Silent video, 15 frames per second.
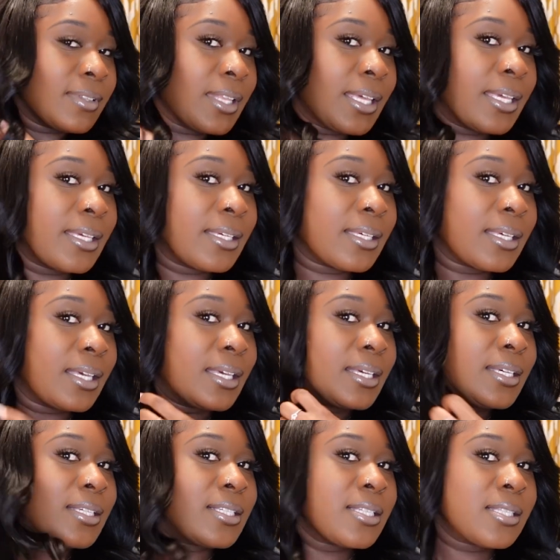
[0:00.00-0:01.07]
Like
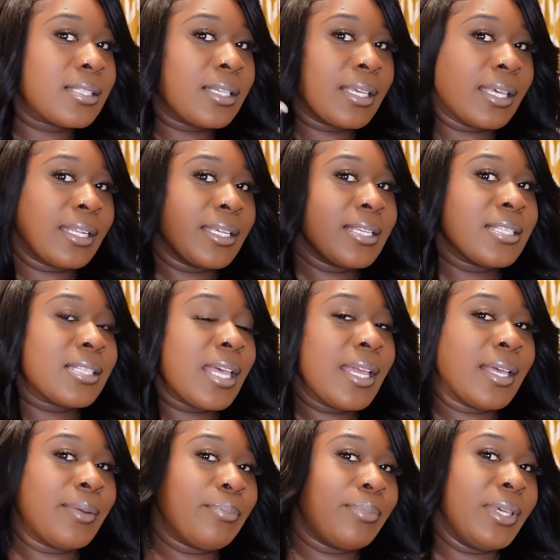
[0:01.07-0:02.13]
just look at it. It's
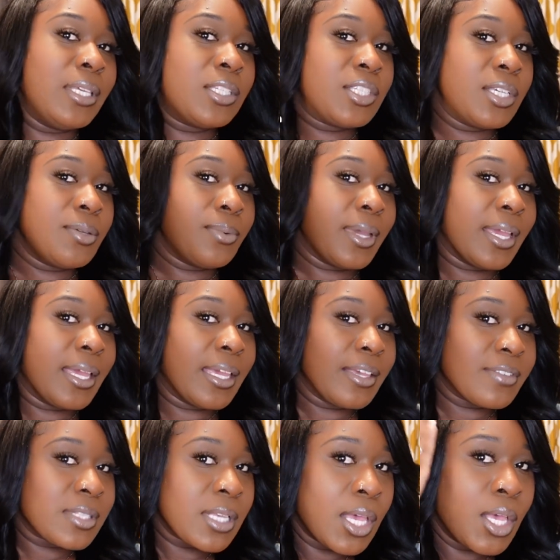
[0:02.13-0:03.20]
like beachy
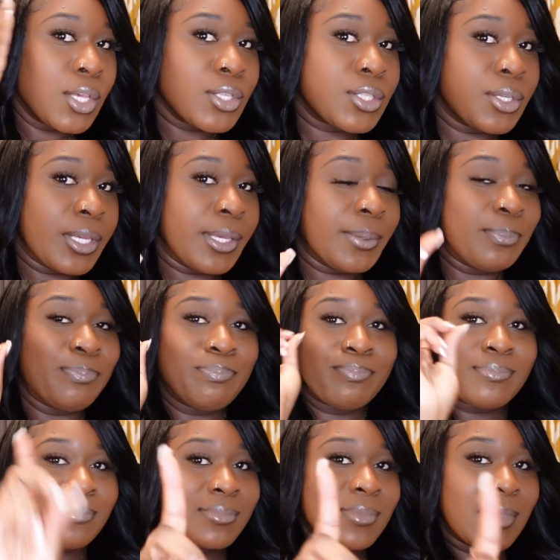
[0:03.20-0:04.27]
waves. So yeah,
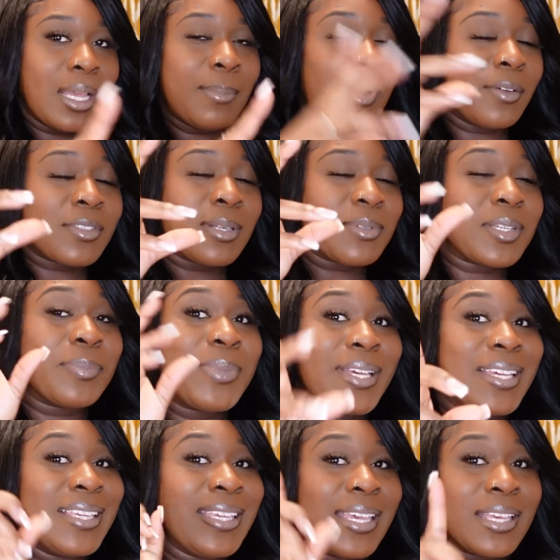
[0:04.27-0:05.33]
I'm off subject,
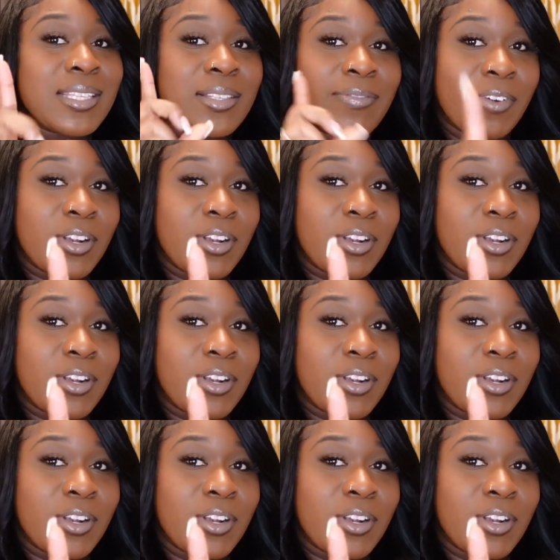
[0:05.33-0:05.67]
but yes,